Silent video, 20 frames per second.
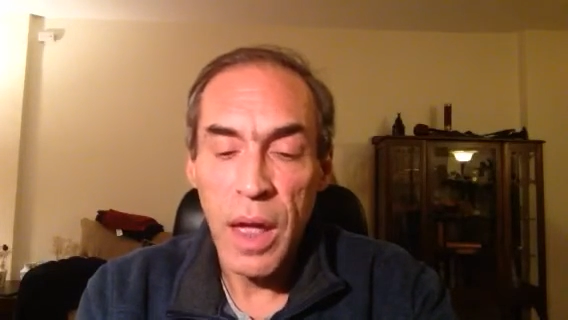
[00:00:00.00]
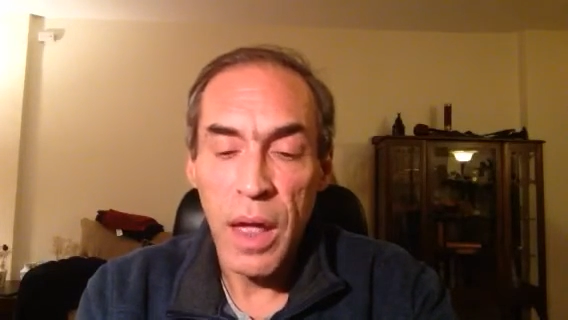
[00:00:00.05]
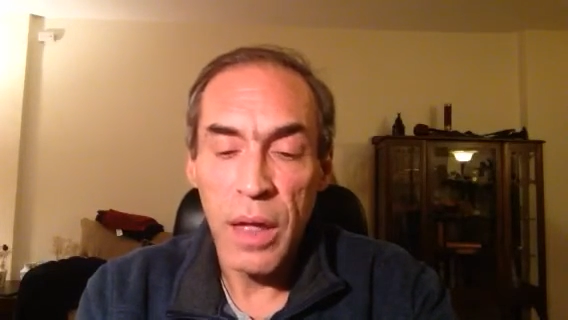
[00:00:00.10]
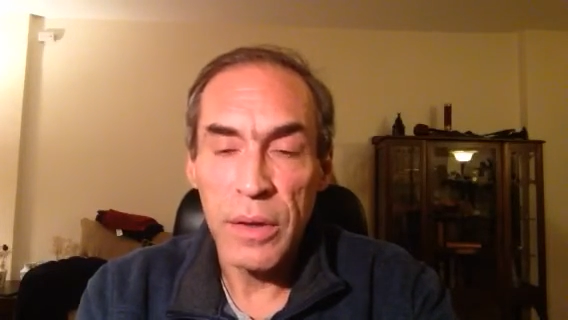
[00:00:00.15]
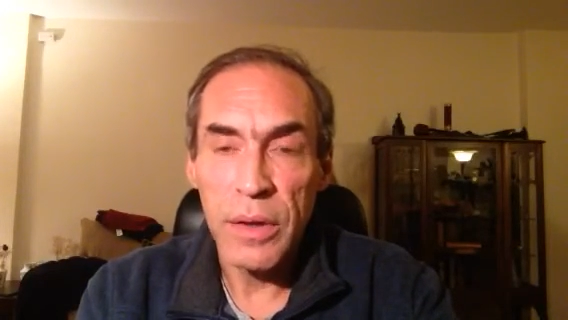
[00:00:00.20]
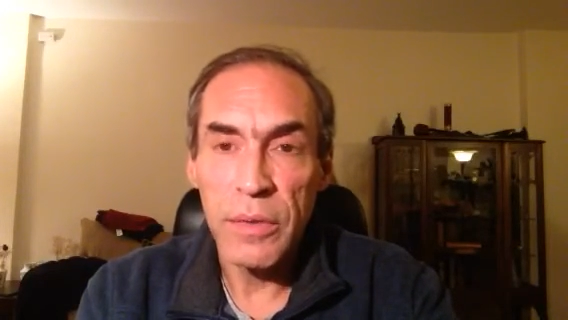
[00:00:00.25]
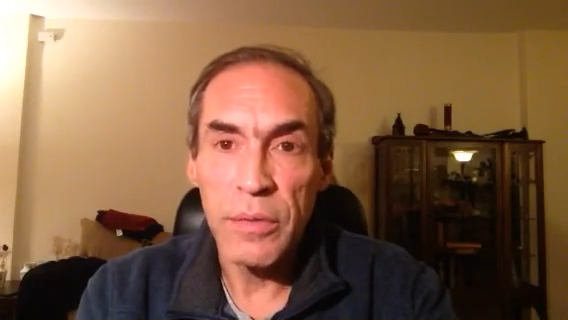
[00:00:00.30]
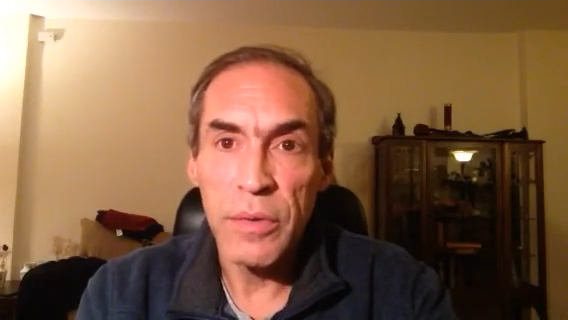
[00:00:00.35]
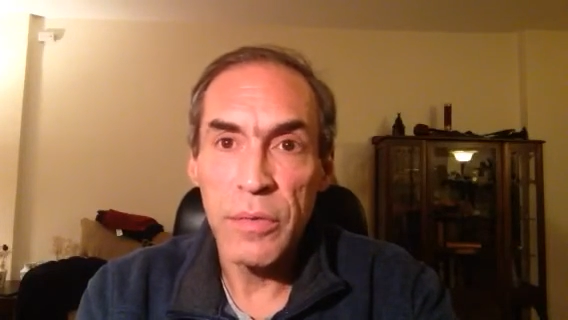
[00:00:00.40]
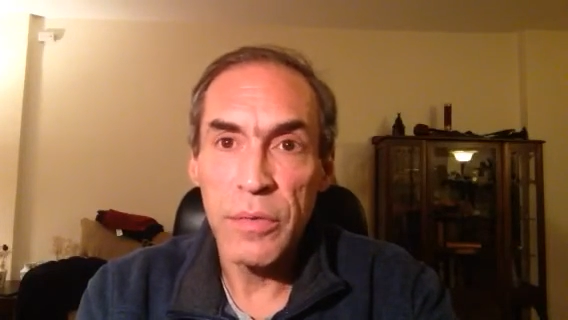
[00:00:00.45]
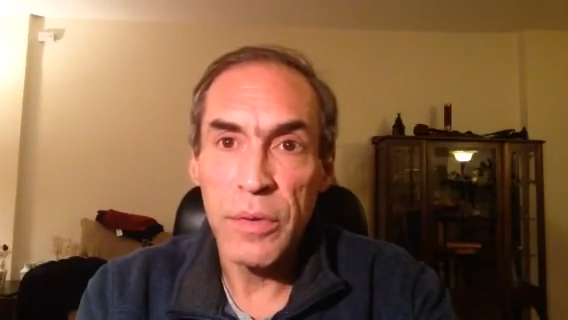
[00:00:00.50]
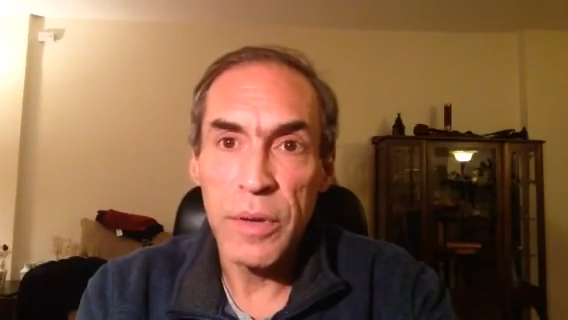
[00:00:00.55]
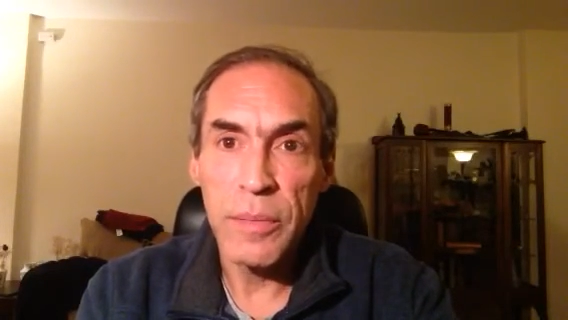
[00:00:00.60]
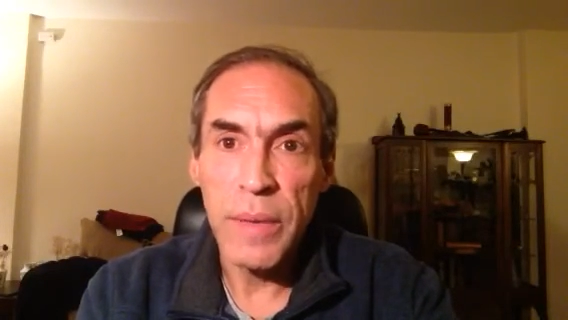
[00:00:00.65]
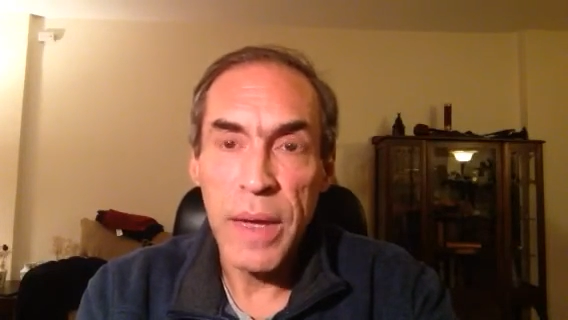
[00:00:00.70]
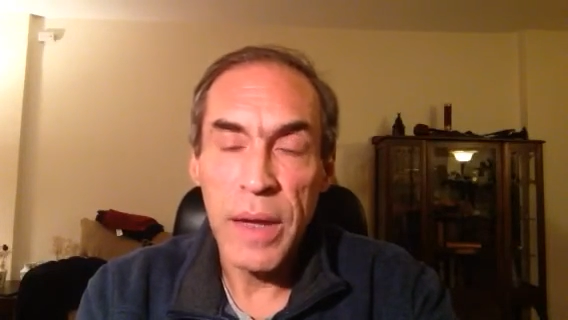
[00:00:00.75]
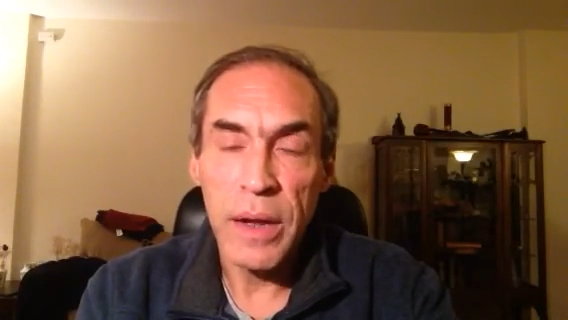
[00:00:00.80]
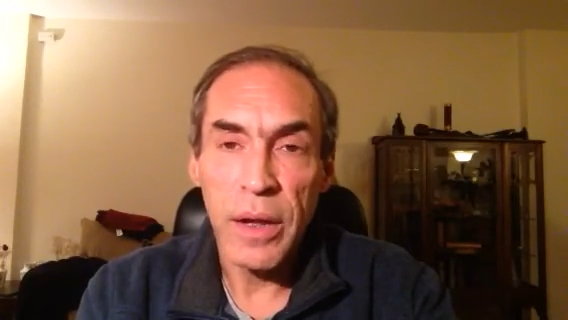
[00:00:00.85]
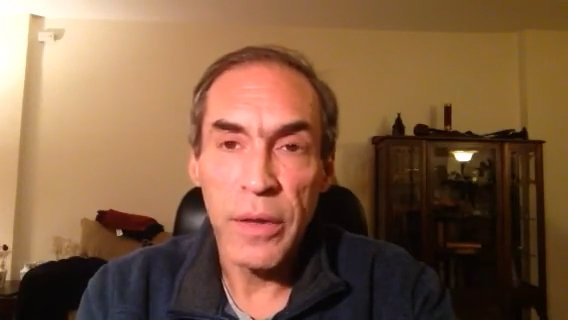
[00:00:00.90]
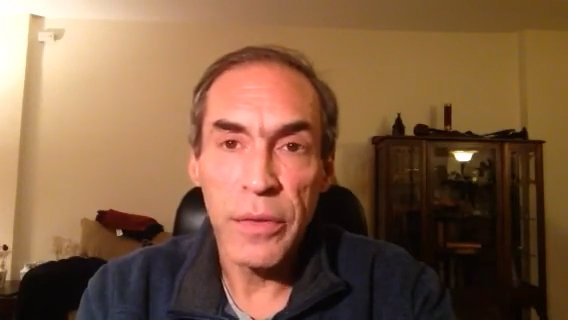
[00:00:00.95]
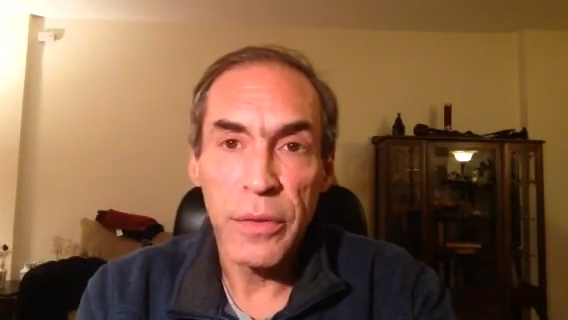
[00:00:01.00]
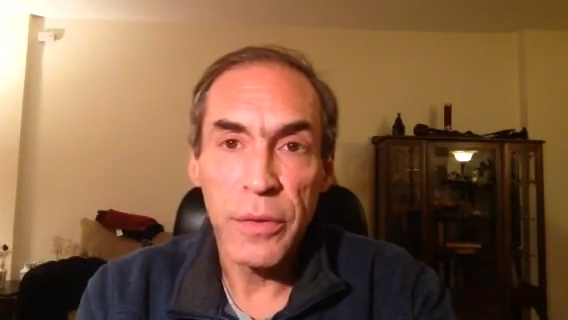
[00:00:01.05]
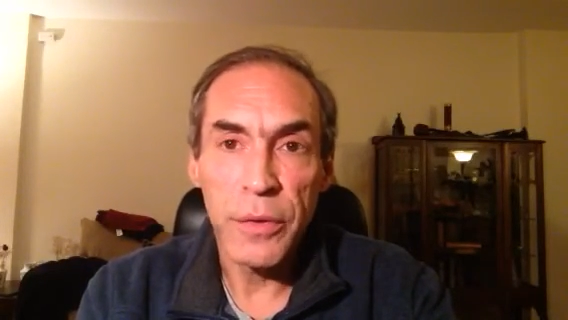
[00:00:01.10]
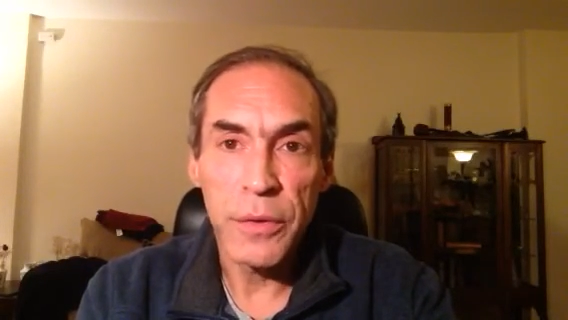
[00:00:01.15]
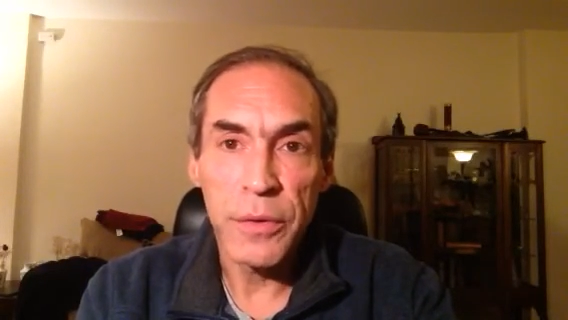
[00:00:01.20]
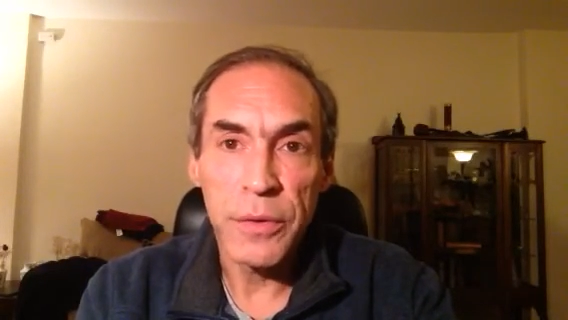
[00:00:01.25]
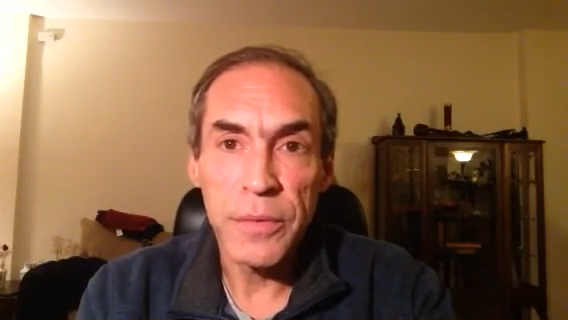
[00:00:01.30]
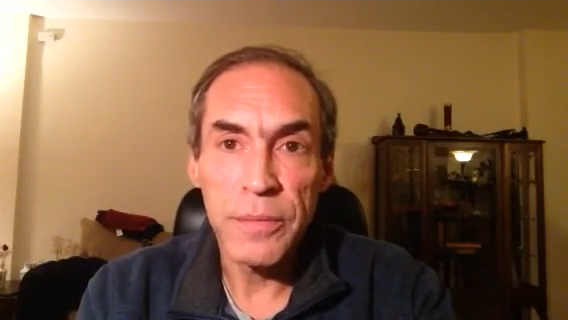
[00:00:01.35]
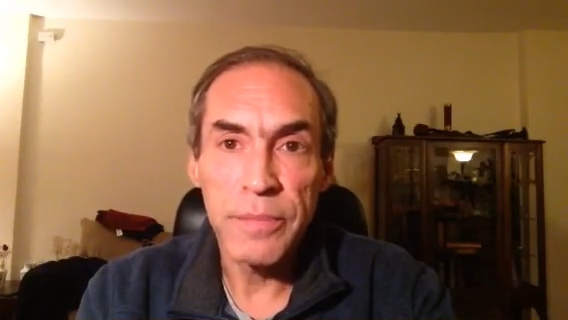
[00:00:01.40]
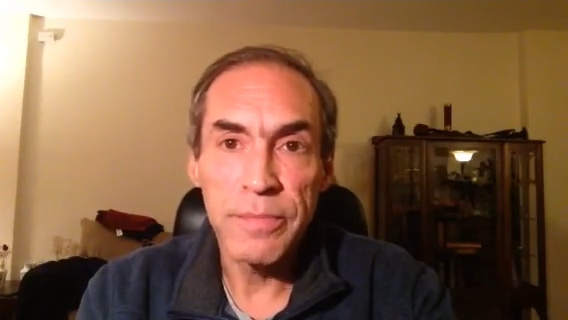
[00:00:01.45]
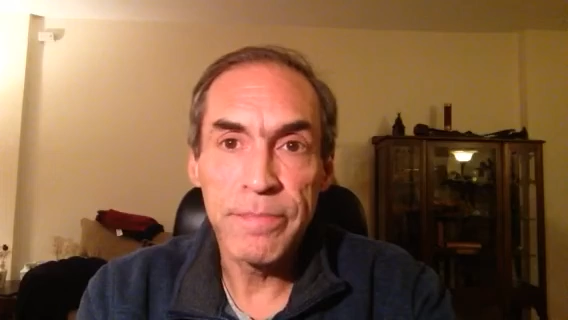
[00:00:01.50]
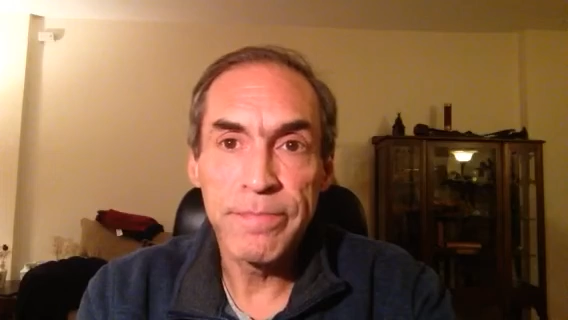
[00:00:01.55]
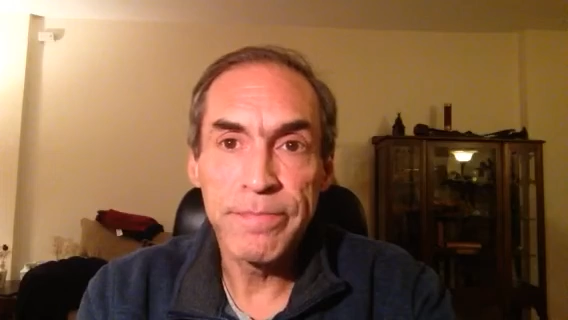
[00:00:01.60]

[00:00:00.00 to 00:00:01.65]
I'll give you feedback on those.